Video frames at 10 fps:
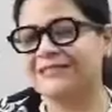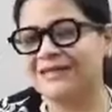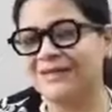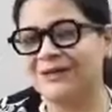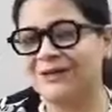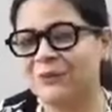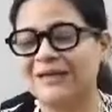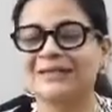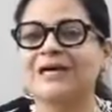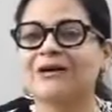
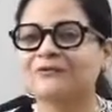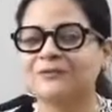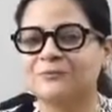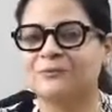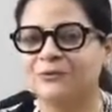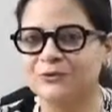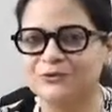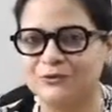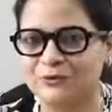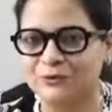well, after the
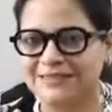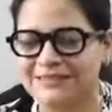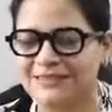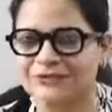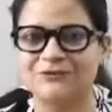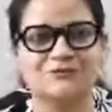beautiful winters,